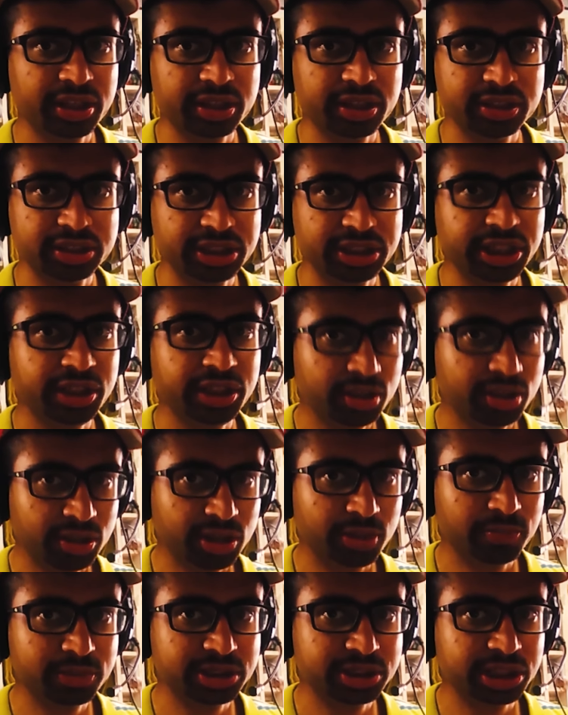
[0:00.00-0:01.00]
single
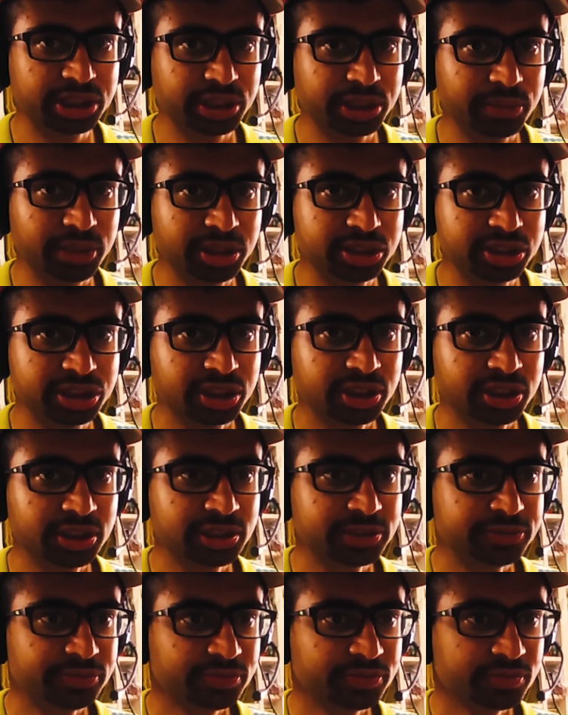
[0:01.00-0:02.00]
composite image.
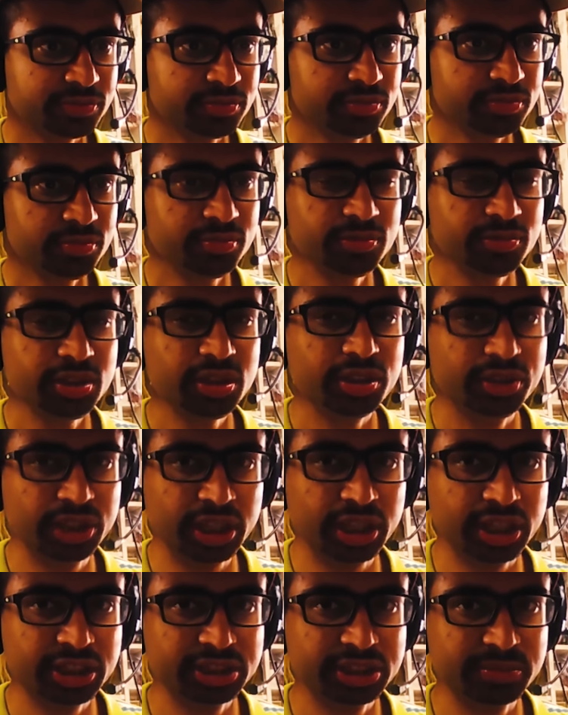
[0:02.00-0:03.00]

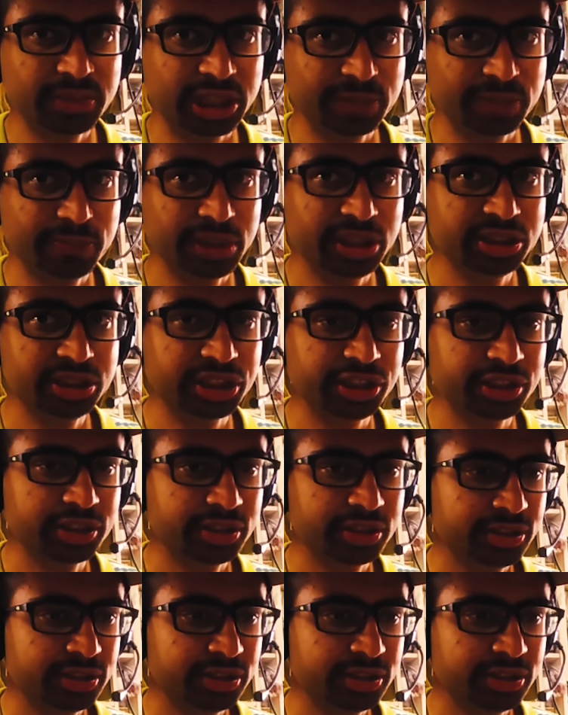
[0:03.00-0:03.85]
That is matte painting.